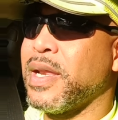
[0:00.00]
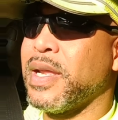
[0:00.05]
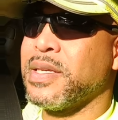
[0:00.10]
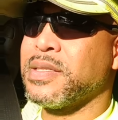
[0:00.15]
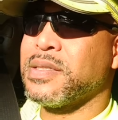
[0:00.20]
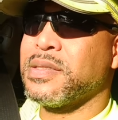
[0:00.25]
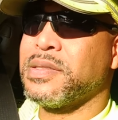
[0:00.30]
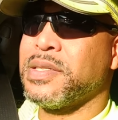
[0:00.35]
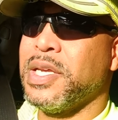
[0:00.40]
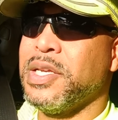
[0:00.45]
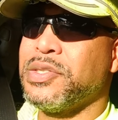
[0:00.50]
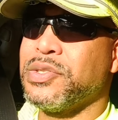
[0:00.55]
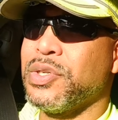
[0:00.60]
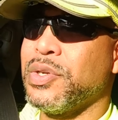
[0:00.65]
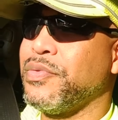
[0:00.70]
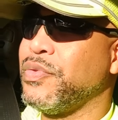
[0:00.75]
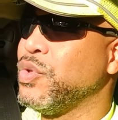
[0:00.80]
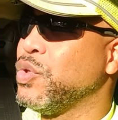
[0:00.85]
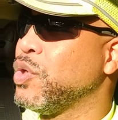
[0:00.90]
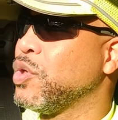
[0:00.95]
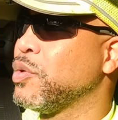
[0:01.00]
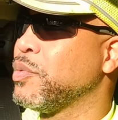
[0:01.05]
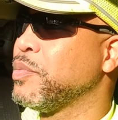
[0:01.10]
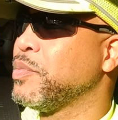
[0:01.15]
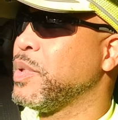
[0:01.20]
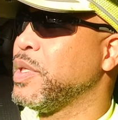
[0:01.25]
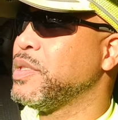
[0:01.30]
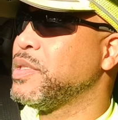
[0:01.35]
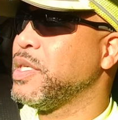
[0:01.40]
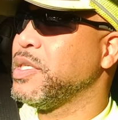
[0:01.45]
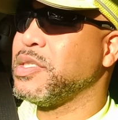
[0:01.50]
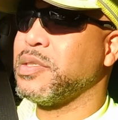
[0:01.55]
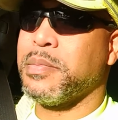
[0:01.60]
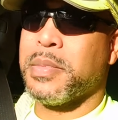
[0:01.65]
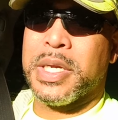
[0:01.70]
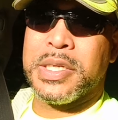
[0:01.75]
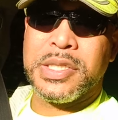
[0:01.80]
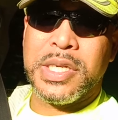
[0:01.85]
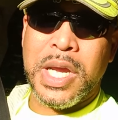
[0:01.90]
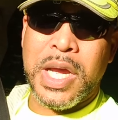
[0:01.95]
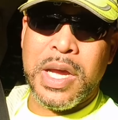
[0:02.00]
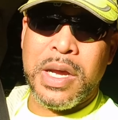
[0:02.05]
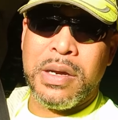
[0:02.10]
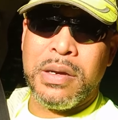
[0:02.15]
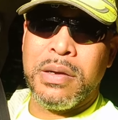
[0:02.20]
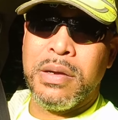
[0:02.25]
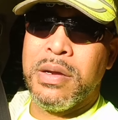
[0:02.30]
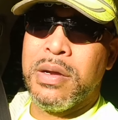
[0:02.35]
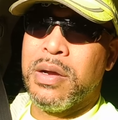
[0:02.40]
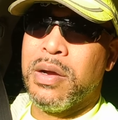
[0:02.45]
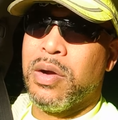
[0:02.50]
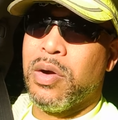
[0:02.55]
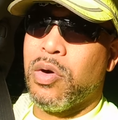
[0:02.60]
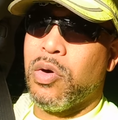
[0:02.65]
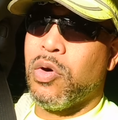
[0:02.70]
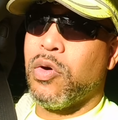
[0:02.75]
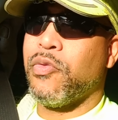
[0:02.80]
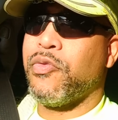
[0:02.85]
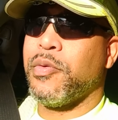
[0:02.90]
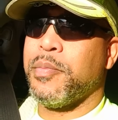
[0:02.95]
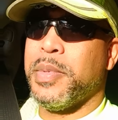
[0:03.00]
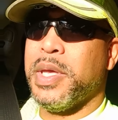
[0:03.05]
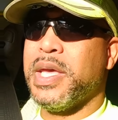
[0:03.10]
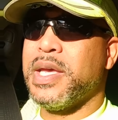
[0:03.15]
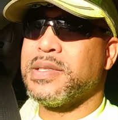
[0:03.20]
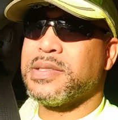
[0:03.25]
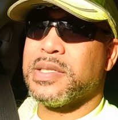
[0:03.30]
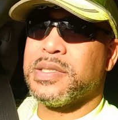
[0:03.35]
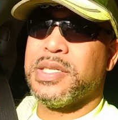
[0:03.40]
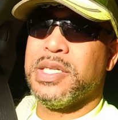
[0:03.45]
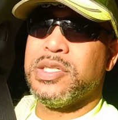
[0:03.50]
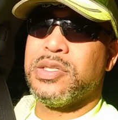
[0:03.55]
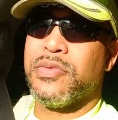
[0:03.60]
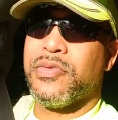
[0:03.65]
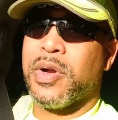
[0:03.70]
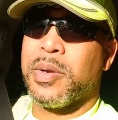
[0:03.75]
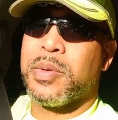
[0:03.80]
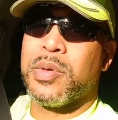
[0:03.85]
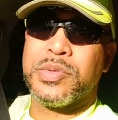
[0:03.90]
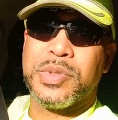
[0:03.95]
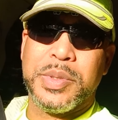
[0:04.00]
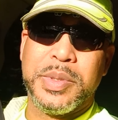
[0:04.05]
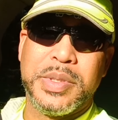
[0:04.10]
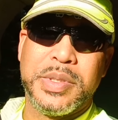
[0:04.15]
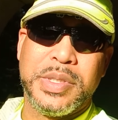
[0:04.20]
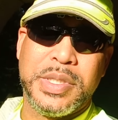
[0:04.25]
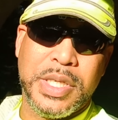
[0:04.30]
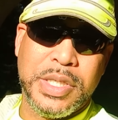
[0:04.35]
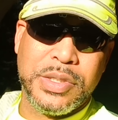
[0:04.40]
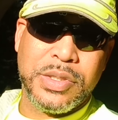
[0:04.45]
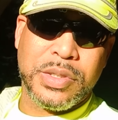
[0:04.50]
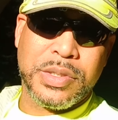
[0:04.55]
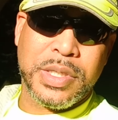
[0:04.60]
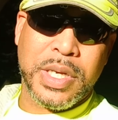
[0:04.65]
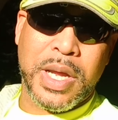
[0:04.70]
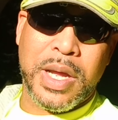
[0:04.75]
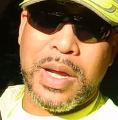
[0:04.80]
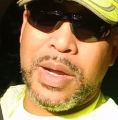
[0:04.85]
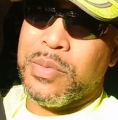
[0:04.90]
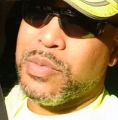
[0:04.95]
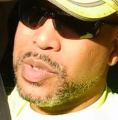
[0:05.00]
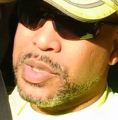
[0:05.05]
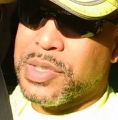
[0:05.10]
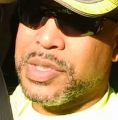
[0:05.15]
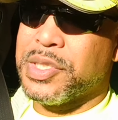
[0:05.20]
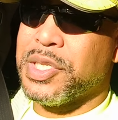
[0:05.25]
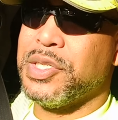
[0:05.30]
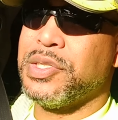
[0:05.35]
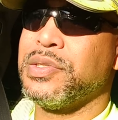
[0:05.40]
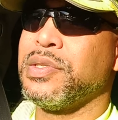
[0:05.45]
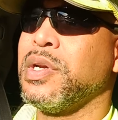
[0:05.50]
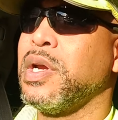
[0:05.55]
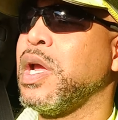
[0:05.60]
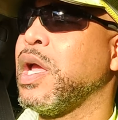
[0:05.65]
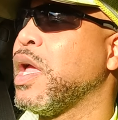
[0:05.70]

as a teacher if you're going to be teaching my child. Or for me as a teacher if I'm going to teach your child. I was a teacher.